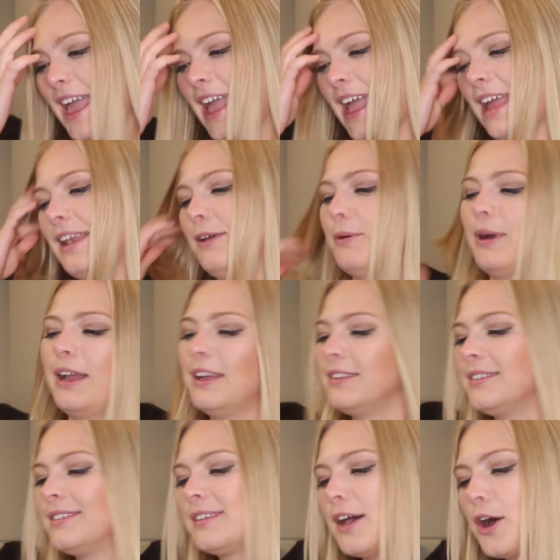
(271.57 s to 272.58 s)
Anyway,
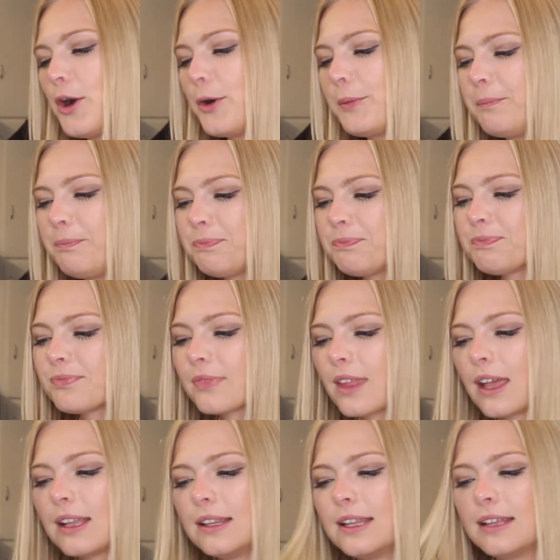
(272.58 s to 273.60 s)
so
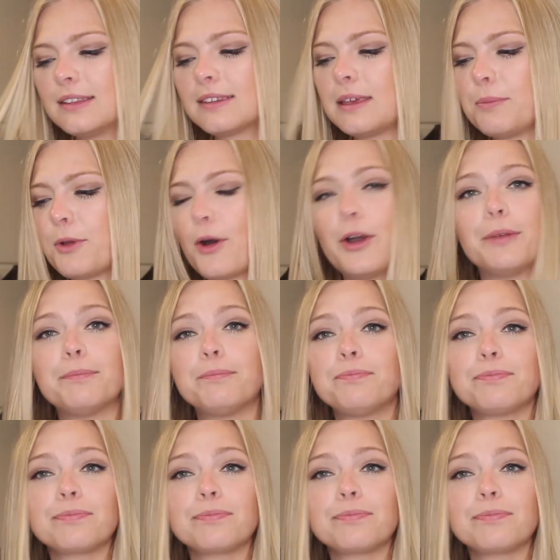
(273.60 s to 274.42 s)
let's keep going.